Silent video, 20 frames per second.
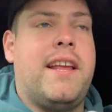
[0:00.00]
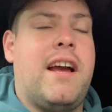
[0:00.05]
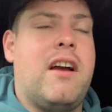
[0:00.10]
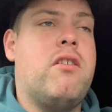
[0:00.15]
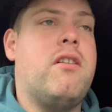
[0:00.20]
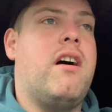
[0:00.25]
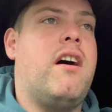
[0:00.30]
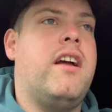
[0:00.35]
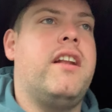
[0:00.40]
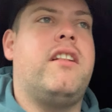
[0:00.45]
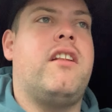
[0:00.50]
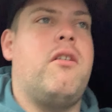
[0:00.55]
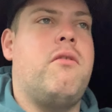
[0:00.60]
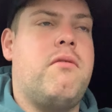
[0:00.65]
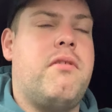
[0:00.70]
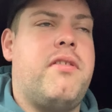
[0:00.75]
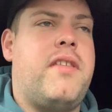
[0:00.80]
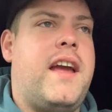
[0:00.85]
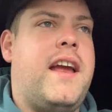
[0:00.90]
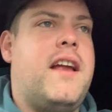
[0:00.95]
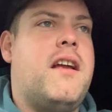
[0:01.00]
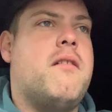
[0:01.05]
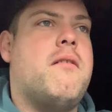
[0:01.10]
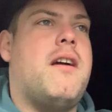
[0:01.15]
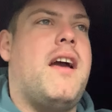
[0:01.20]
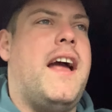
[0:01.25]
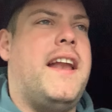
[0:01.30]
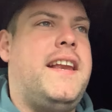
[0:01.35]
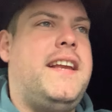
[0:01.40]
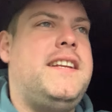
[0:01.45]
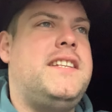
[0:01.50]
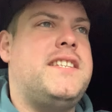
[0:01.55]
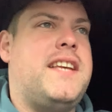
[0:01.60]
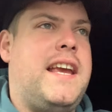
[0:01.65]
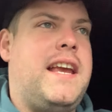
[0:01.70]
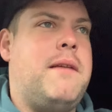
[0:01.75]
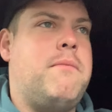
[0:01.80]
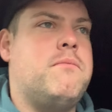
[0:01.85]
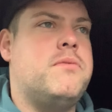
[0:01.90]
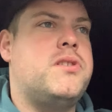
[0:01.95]
I, I don't think any
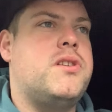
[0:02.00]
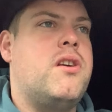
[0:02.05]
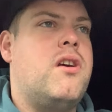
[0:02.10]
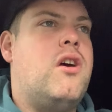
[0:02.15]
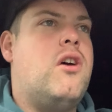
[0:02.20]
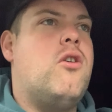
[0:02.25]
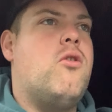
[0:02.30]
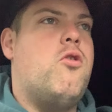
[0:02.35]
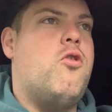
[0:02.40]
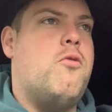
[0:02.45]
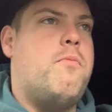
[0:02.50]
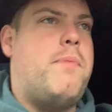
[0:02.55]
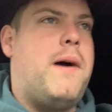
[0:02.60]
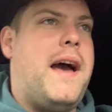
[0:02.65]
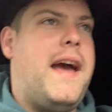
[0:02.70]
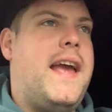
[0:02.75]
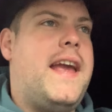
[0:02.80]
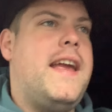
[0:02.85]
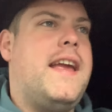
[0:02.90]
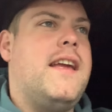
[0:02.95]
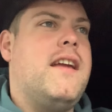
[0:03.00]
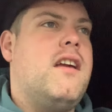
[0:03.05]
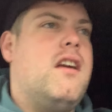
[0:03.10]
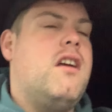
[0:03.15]
teams will pay